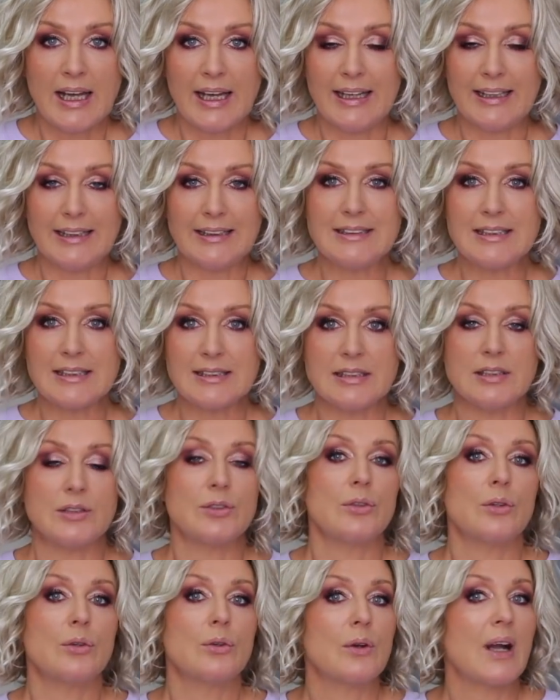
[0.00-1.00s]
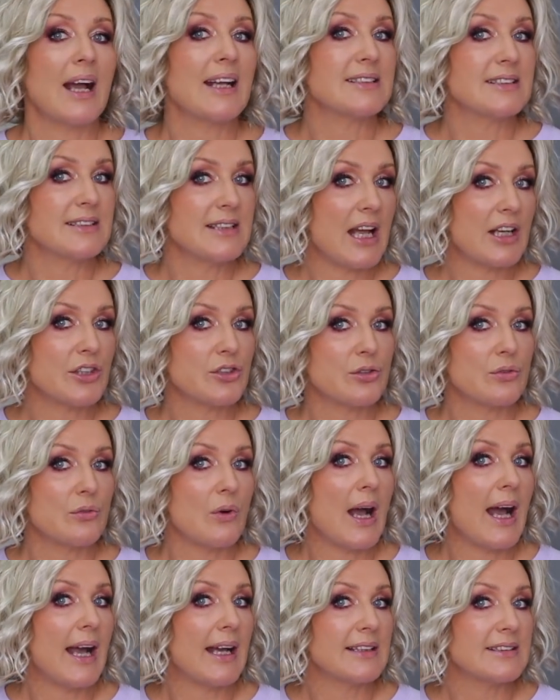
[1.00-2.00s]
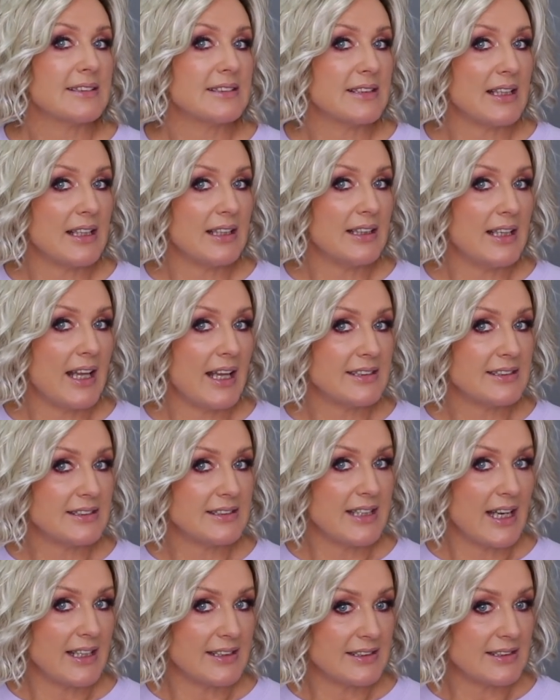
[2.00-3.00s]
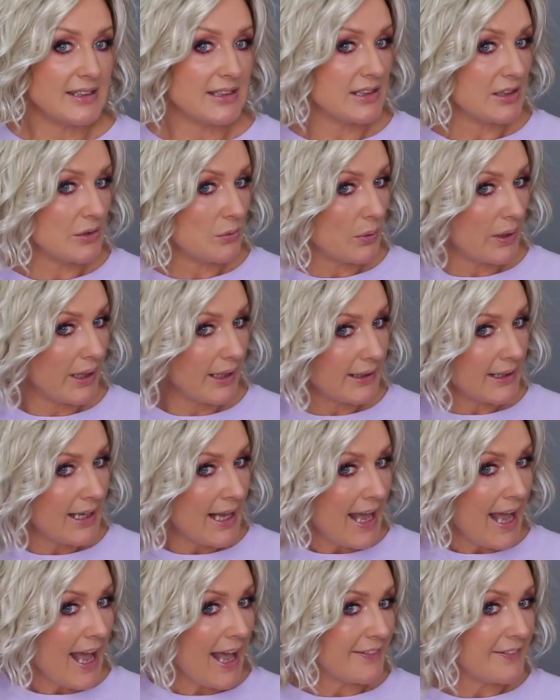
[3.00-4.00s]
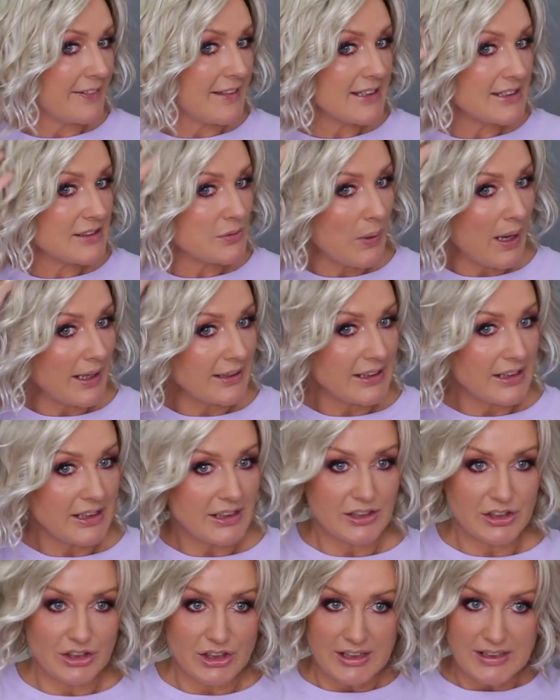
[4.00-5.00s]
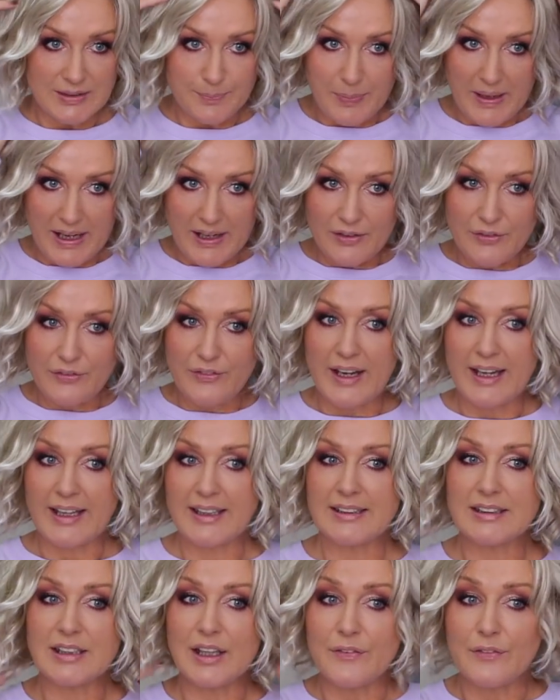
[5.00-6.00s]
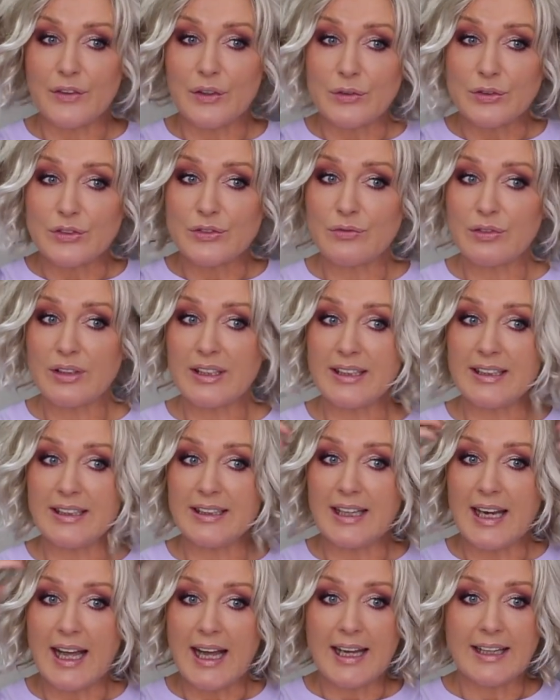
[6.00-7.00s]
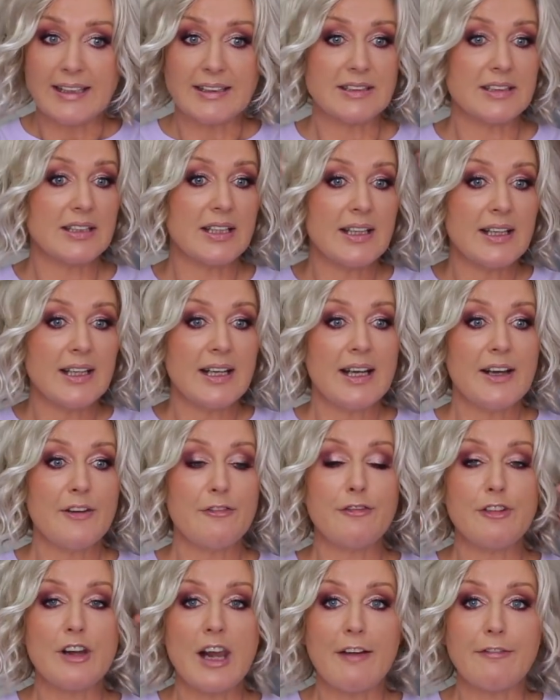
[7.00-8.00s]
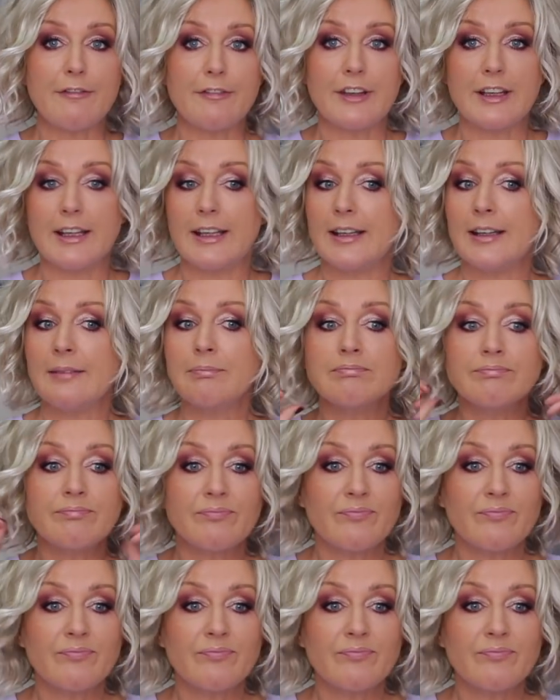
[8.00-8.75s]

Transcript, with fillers: Uh, it doesn't look as natural as less density wig, and this one is just perfect. It feels really light, fluffy,